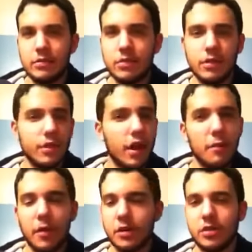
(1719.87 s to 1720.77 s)
Really
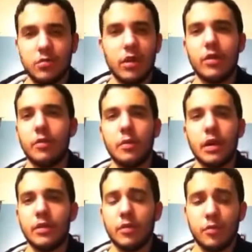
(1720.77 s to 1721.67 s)
not much to write home
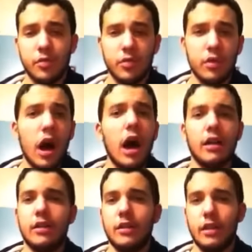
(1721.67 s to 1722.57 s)
about. This was
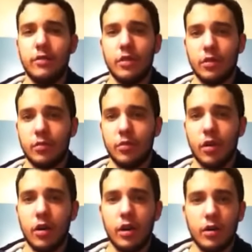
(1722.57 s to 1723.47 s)
not a very good
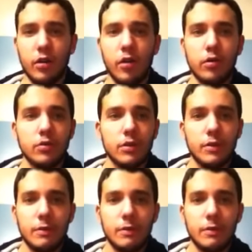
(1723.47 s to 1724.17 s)
Raw at all.